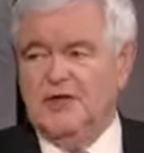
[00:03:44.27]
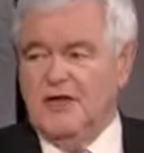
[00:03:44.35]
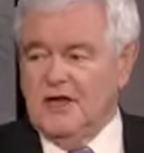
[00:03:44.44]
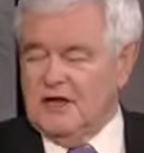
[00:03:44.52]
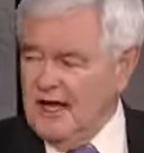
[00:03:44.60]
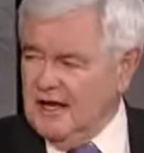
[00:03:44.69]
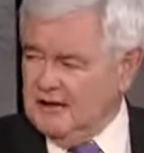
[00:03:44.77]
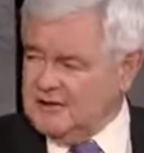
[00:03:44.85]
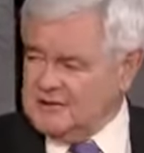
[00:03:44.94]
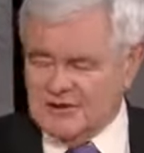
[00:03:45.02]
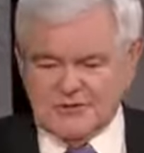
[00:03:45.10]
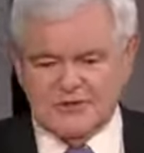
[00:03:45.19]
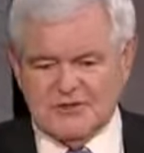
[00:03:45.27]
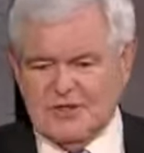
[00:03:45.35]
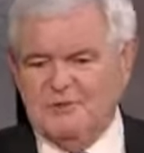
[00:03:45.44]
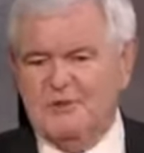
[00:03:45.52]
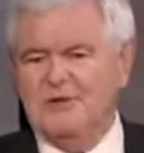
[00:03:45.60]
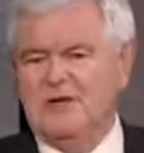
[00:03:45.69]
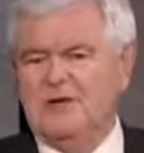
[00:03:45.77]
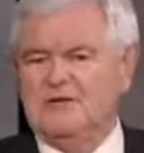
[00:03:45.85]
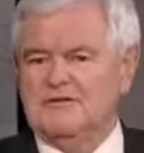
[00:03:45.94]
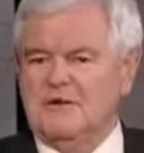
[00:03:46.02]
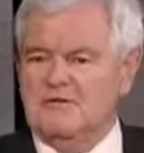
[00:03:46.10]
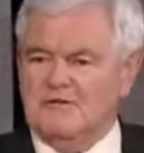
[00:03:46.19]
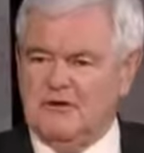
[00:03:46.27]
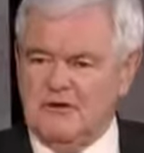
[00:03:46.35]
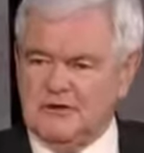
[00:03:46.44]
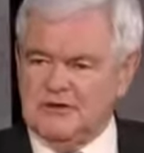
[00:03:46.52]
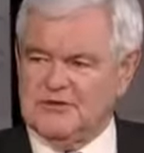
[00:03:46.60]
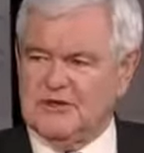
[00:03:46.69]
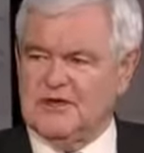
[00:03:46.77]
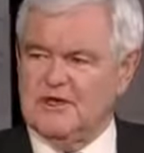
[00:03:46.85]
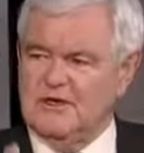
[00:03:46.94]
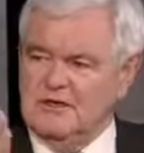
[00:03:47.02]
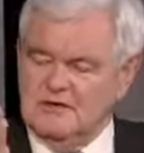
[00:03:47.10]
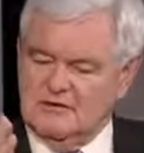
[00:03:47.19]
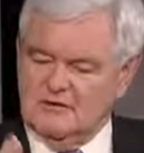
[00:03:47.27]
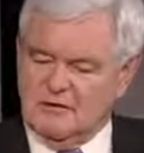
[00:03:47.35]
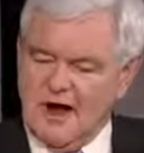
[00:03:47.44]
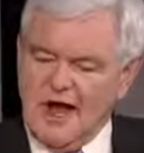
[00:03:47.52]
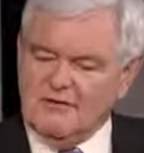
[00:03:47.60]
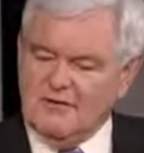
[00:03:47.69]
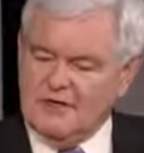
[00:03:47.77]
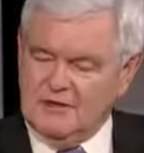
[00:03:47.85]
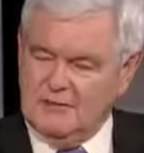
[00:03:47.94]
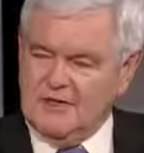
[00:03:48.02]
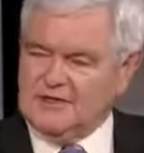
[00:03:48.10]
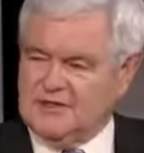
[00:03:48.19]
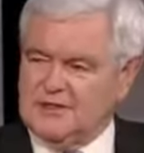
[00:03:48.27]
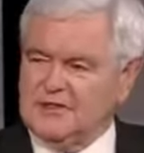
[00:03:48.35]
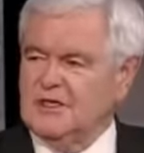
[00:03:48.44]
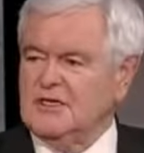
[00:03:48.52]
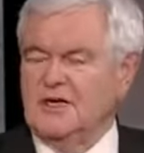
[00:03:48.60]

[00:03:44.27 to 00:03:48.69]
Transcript: Again, this, this is a simple matter of Trump focusing, driving the message.